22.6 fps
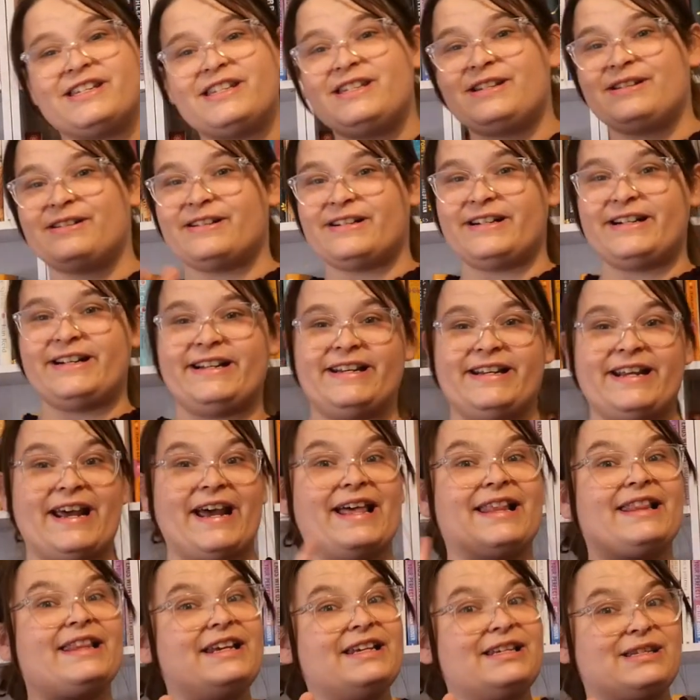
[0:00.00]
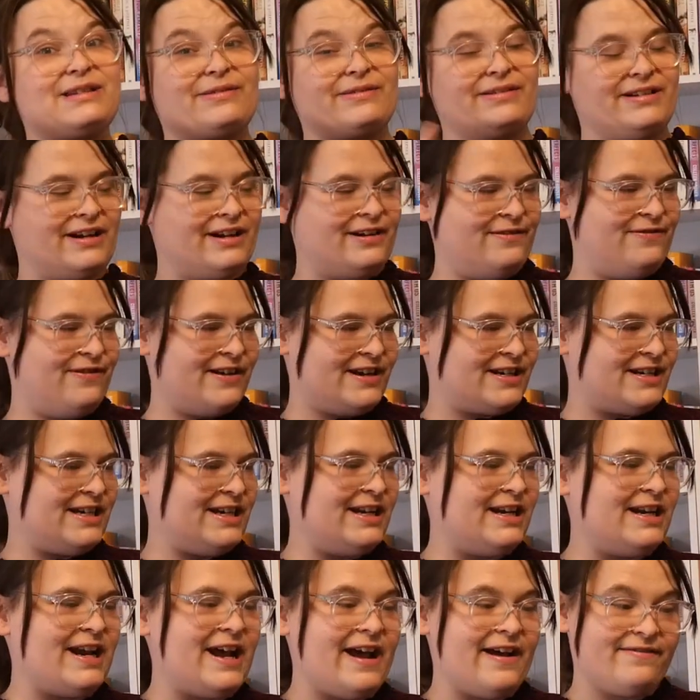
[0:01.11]
is to read at least one
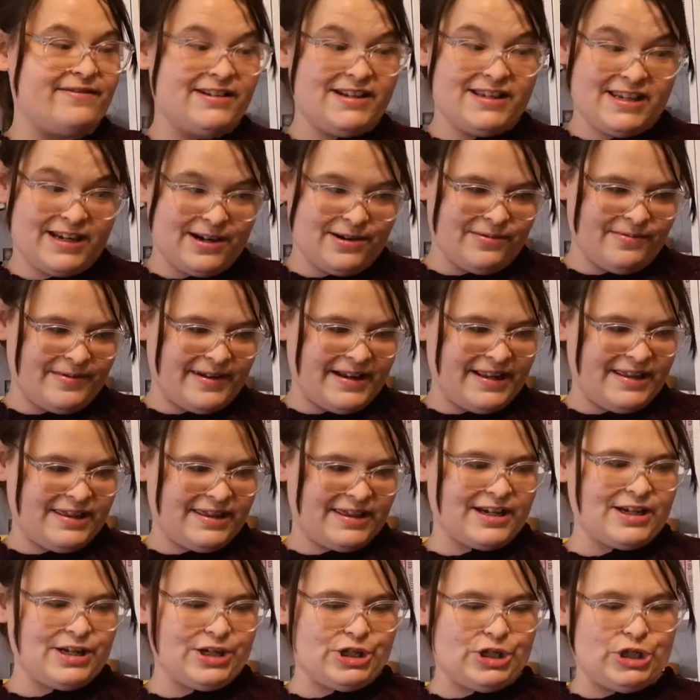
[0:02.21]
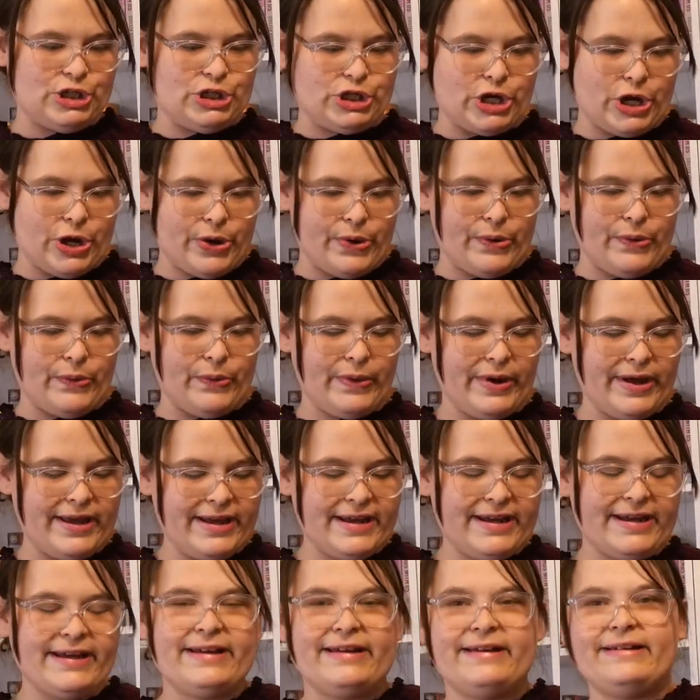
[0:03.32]
nonfiction every single month, so
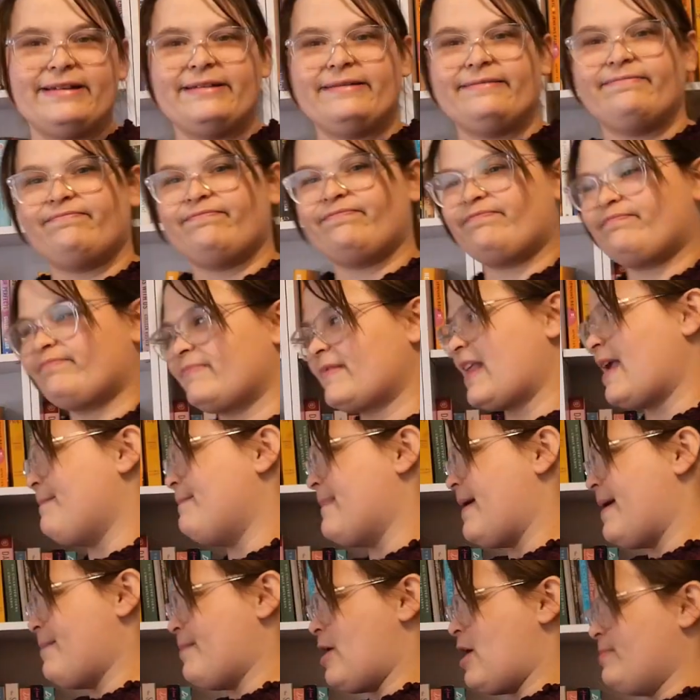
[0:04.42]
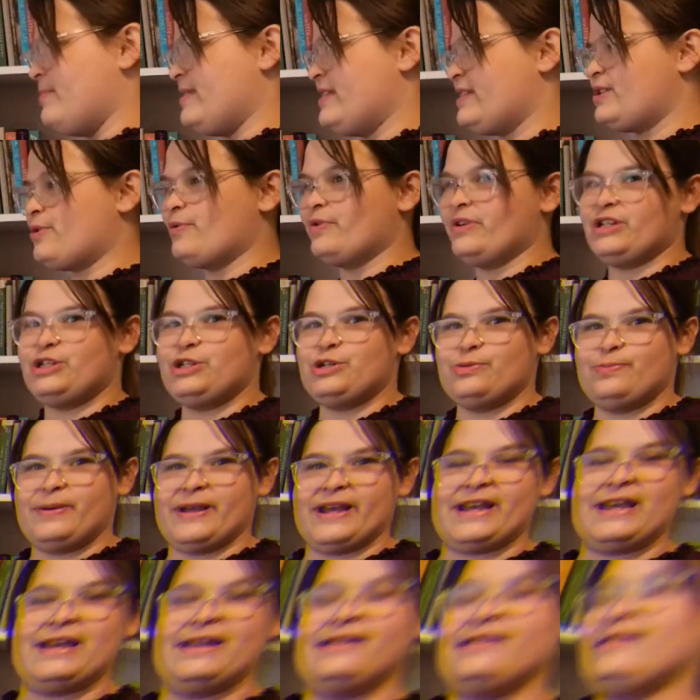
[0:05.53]
my mom is going to
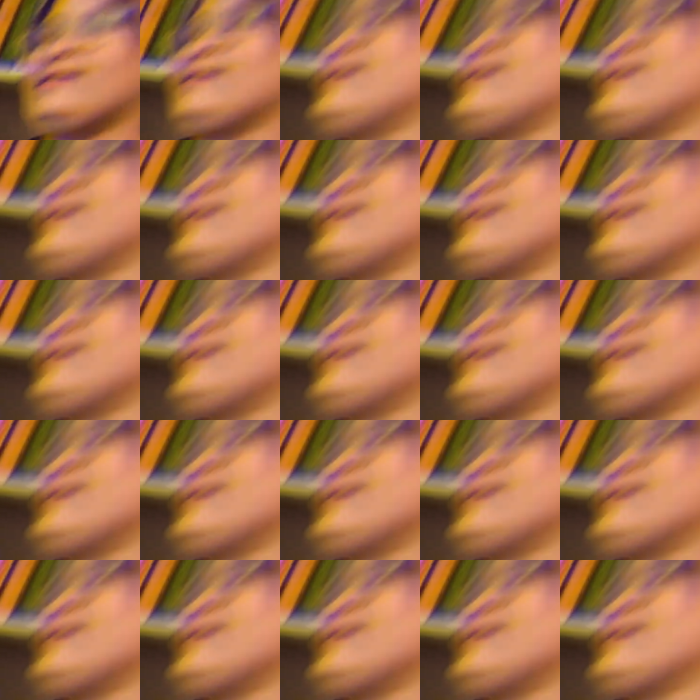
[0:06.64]
pick.